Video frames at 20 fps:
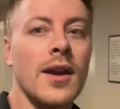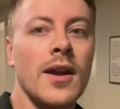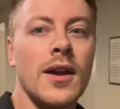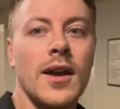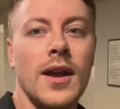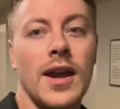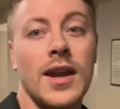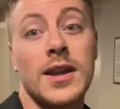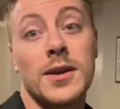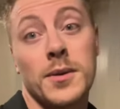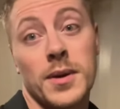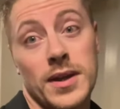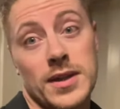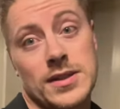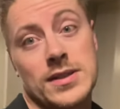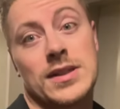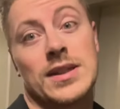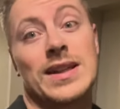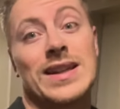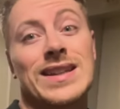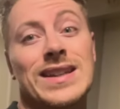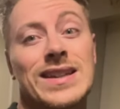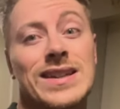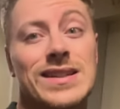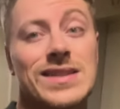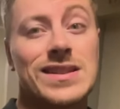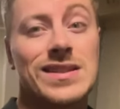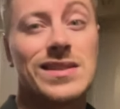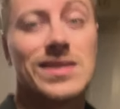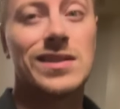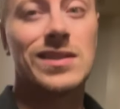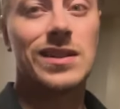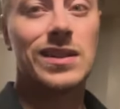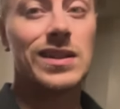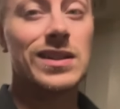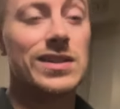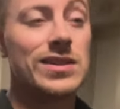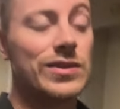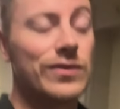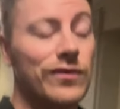Anyways, it is,
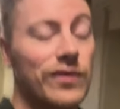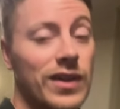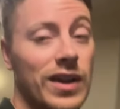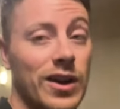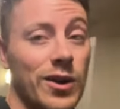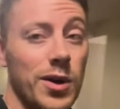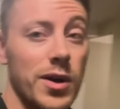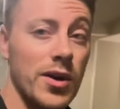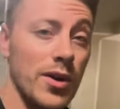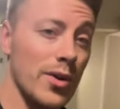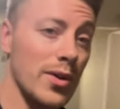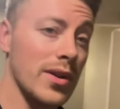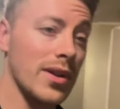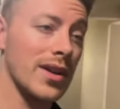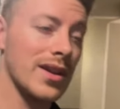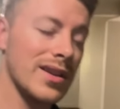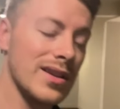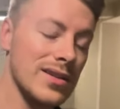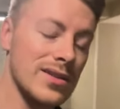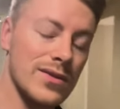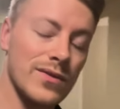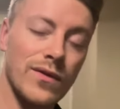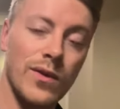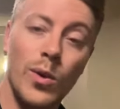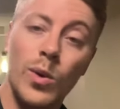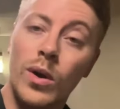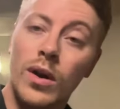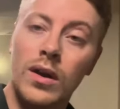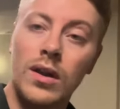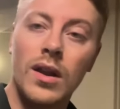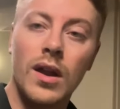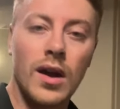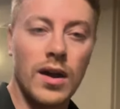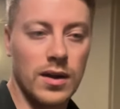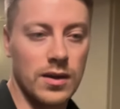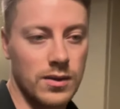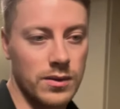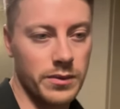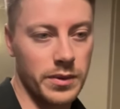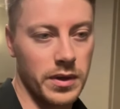it is very early. It is four
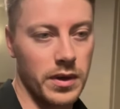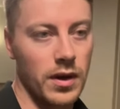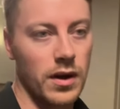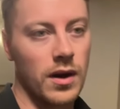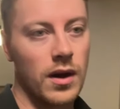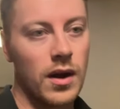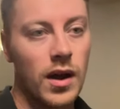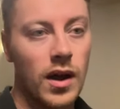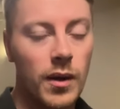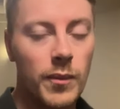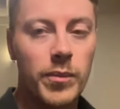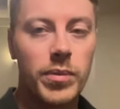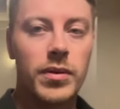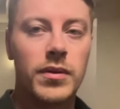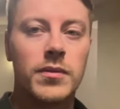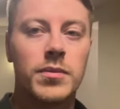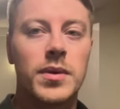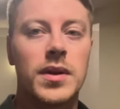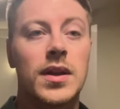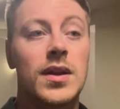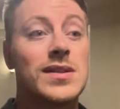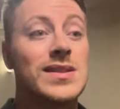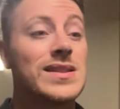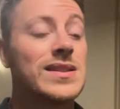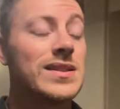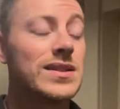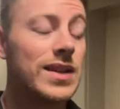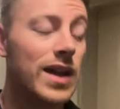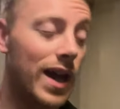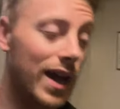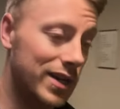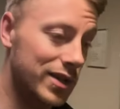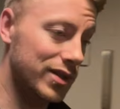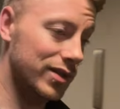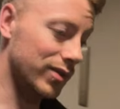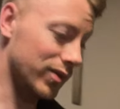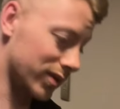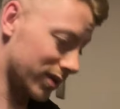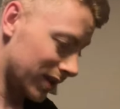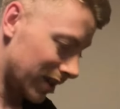o'clock. We are up because it's
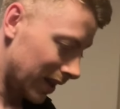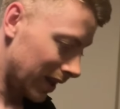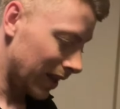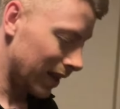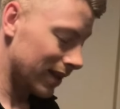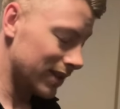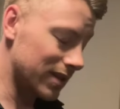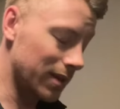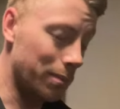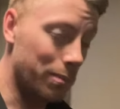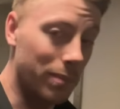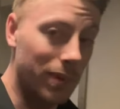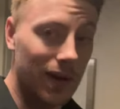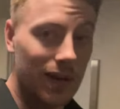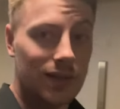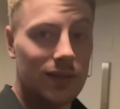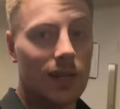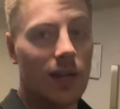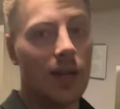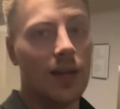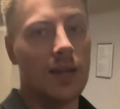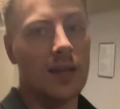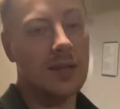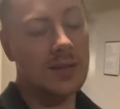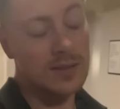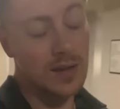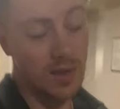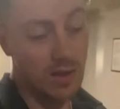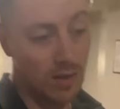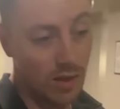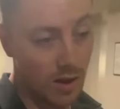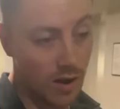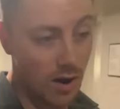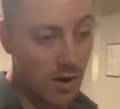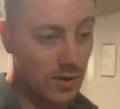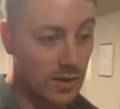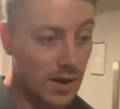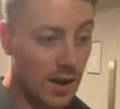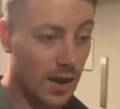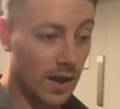nationals. It's a big day. It's a
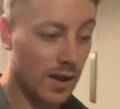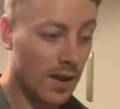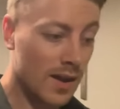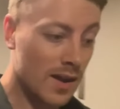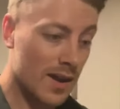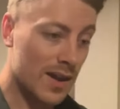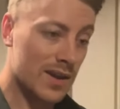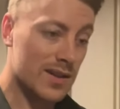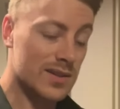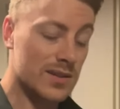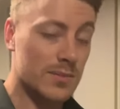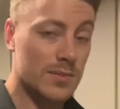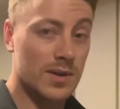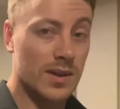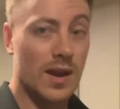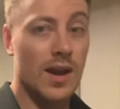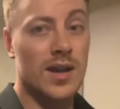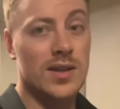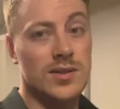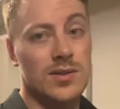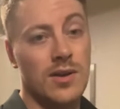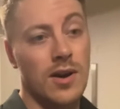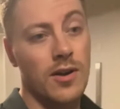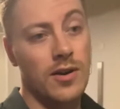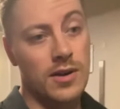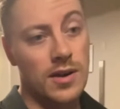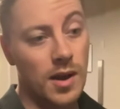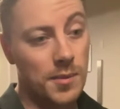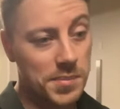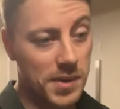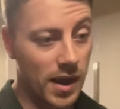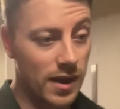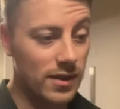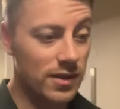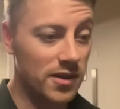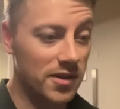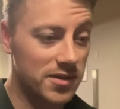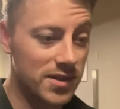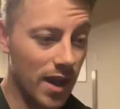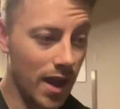long day. Some of the guys are already up getting
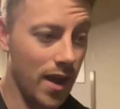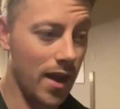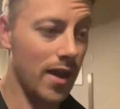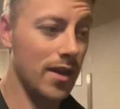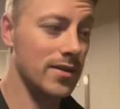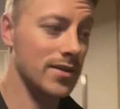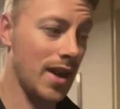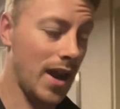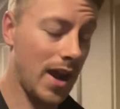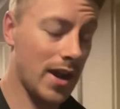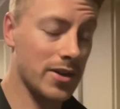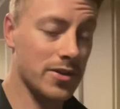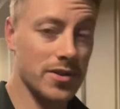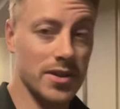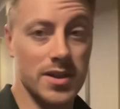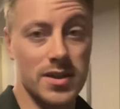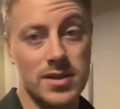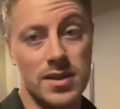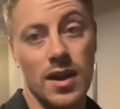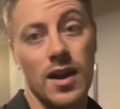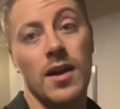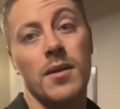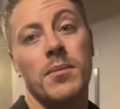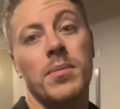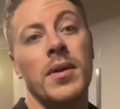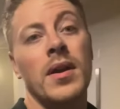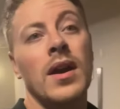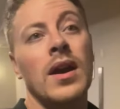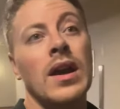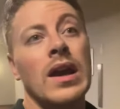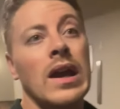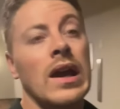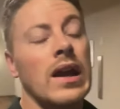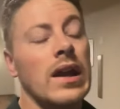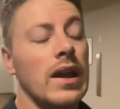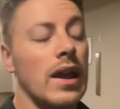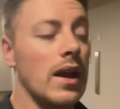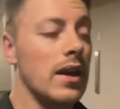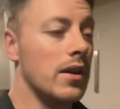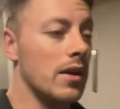their tans. Andrea's up
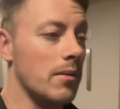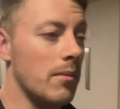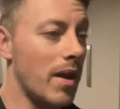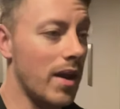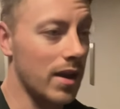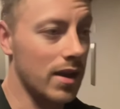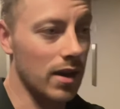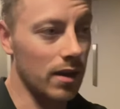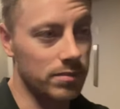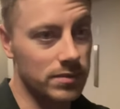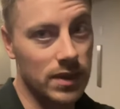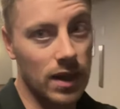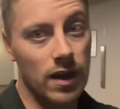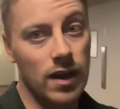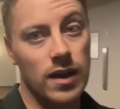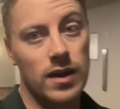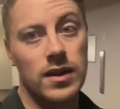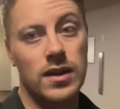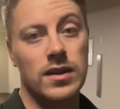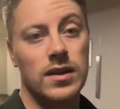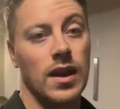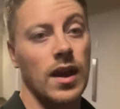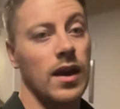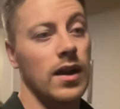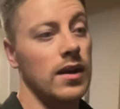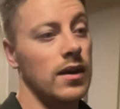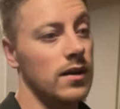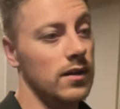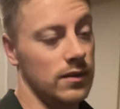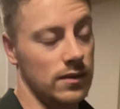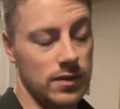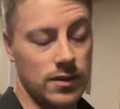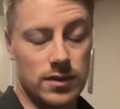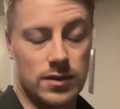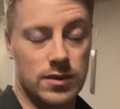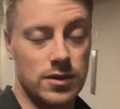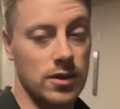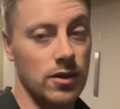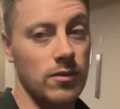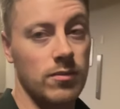getting her makeup done and then the
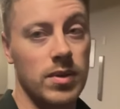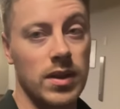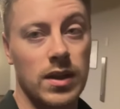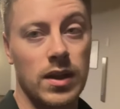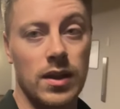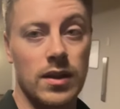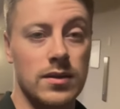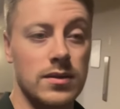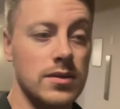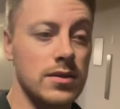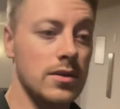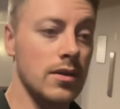show begins.